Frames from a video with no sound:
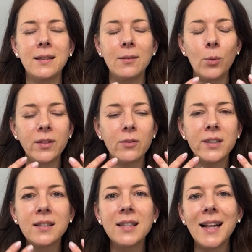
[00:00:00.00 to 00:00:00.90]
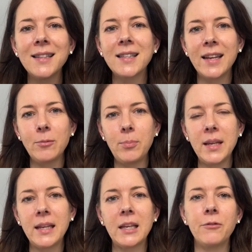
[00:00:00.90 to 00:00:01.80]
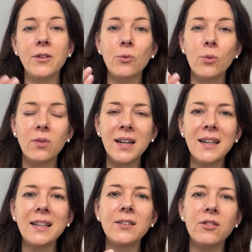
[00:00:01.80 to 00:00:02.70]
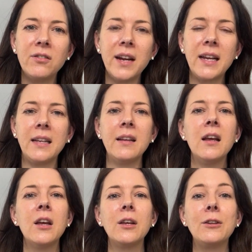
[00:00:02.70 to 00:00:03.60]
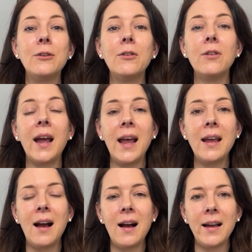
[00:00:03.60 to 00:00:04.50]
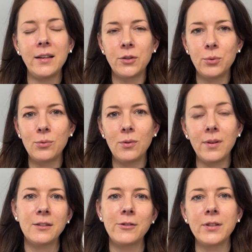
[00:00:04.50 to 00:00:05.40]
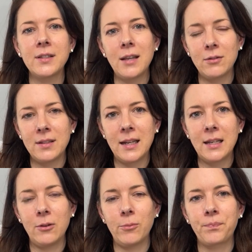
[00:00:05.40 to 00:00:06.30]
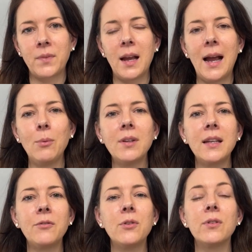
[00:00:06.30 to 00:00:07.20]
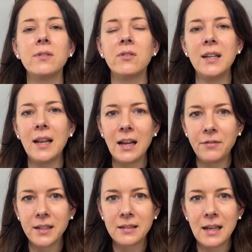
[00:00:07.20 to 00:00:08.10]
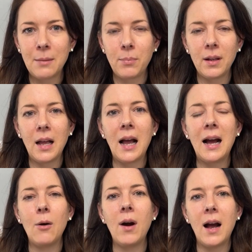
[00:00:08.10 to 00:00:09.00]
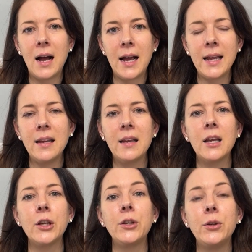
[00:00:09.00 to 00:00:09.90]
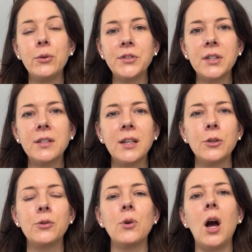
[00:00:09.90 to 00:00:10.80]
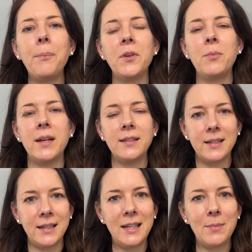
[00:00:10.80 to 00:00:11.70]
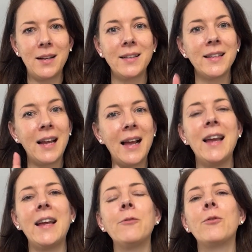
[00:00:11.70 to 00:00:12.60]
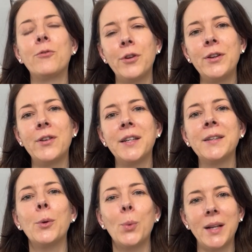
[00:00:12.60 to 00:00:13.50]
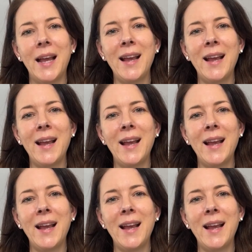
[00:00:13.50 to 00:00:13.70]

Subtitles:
what the results can be if you really train your AI tool so it sounds like you. I will give you a real life example how I use it to optimize an email that I have fully written with